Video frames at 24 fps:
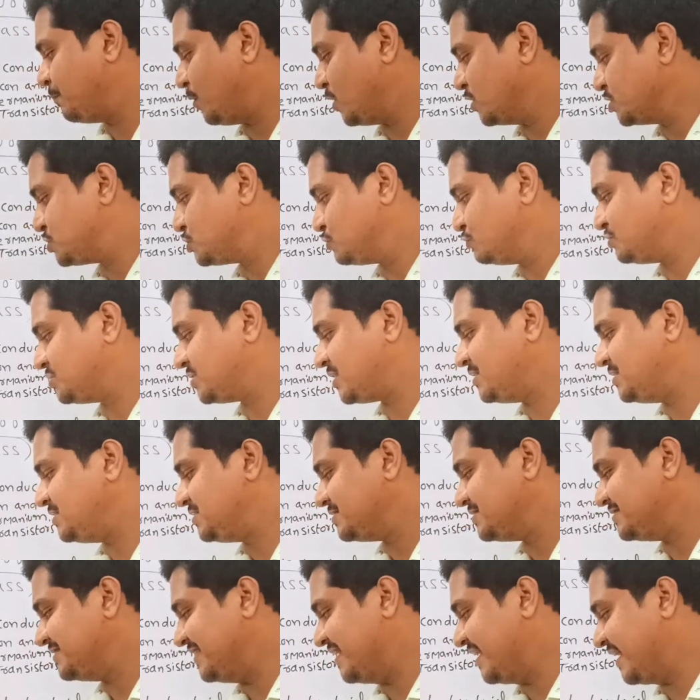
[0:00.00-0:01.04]
positive charge,
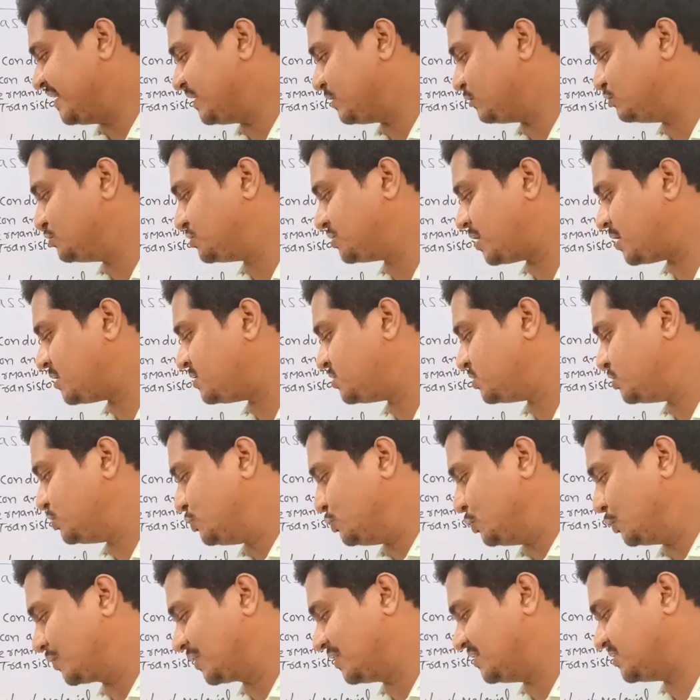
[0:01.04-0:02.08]
negative charge,
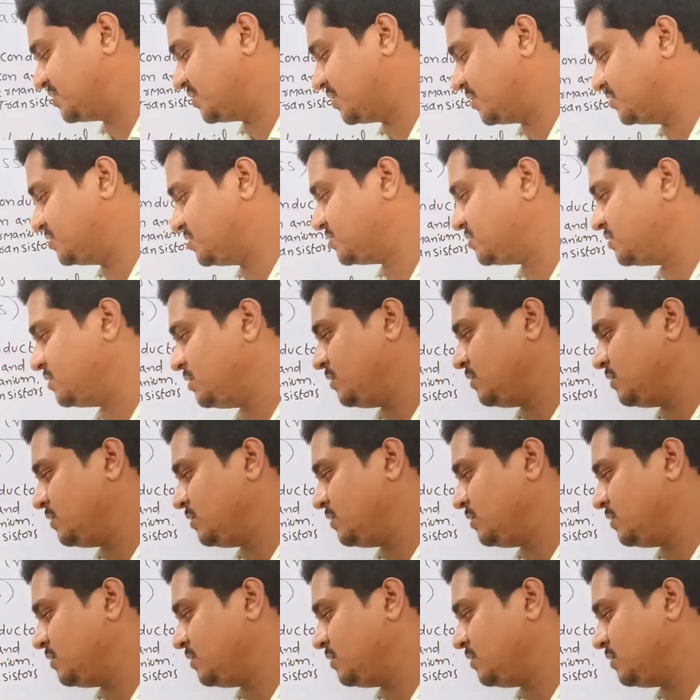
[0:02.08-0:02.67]
neutral charge.